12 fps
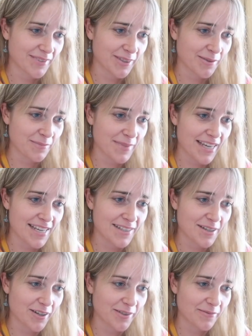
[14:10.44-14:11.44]
Oh, he's
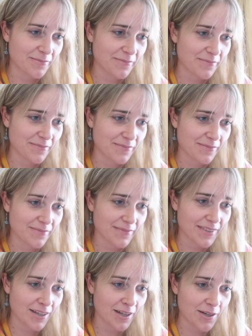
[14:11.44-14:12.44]
gone.
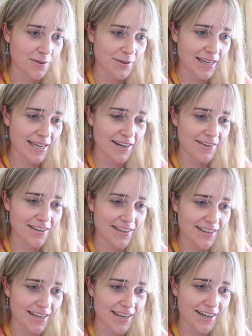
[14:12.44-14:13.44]
Oh, here
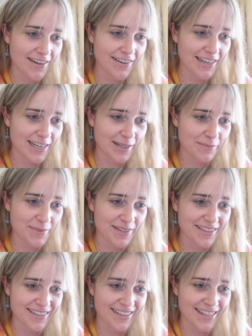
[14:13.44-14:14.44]
he
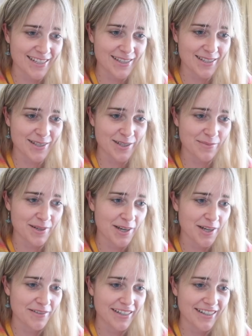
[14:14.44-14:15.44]
comes. That's the
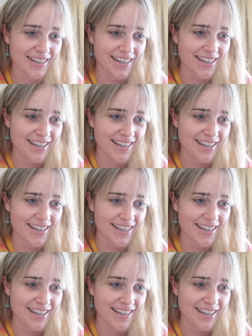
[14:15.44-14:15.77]
supernova.